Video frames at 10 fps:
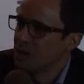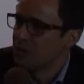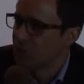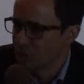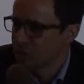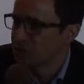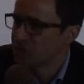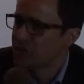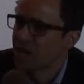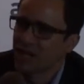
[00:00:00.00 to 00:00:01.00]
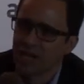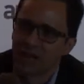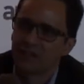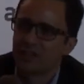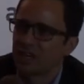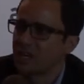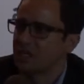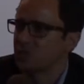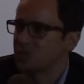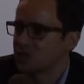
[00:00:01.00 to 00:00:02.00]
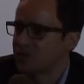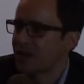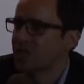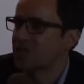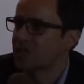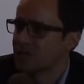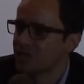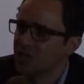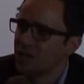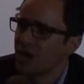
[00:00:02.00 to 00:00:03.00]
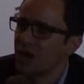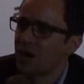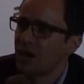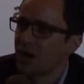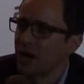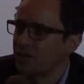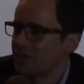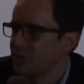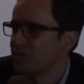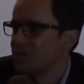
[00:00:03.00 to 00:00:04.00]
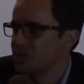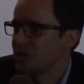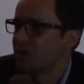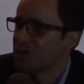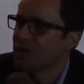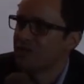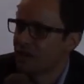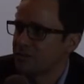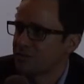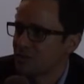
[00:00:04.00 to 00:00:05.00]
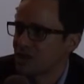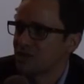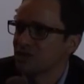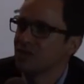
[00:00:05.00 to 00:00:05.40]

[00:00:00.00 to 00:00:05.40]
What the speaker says: products, and then everything else, which is fashion, health and beauty, is around 25%.